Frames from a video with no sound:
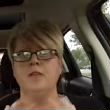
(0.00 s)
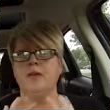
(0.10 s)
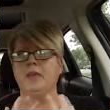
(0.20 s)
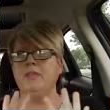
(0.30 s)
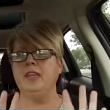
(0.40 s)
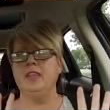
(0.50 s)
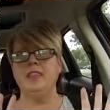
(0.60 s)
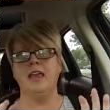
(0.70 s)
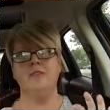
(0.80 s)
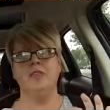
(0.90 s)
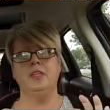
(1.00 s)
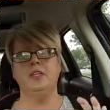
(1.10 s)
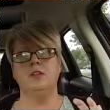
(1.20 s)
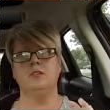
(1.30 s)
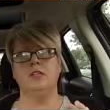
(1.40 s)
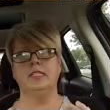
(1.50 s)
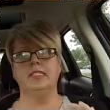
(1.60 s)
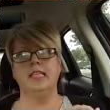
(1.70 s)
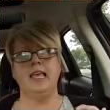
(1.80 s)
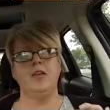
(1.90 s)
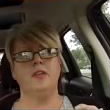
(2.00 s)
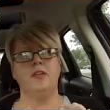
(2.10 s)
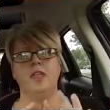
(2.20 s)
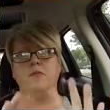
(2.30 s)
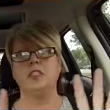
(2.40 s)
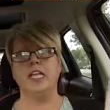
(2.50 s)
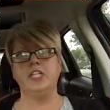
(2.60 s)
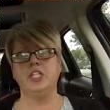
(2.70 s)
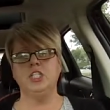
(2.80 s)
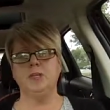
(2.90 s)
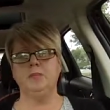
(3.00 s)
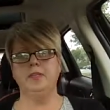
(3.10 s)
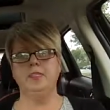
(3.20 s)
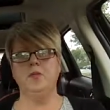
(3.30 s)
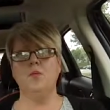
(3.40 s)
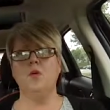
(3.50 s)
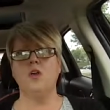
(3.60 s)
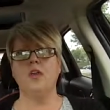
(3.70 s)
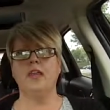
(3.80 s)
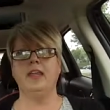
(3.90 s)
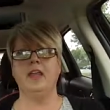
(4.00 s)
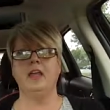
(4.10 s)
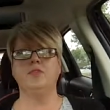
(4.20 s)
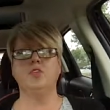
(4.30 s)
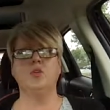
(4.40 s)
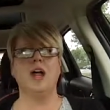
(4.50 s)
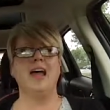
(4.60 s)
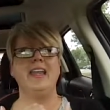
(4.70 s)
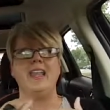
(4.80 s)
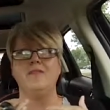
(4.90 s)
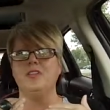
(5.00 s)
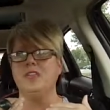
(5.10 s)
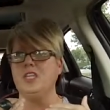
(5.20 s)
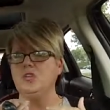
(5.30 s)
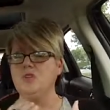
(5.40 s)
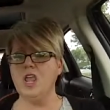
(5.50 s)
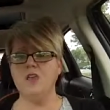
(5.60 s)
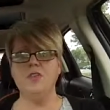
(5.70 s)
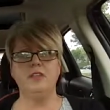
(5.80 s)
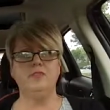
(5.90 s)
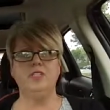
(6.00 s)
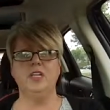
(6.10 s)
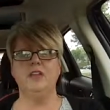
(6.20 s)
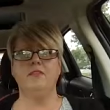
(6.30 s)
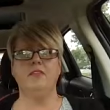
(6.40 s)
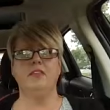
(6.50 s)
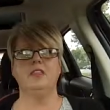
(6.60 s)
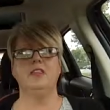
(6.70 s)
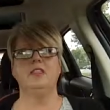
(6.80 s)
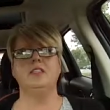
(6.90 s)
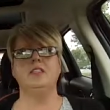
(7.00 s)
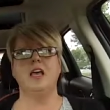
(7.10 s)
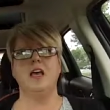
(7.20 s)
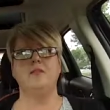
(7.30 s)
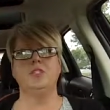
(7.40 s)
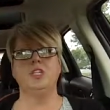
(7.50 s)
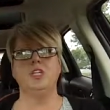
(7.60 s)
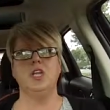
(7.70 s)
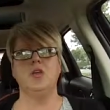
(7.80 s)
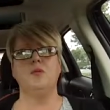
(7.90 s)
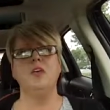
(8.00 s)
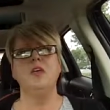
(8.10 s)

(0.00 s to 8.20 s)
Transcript: by meaning that i mean you know let's say okay that relationship isn't working and i've tried everything you know that you've done everything then it's time to you know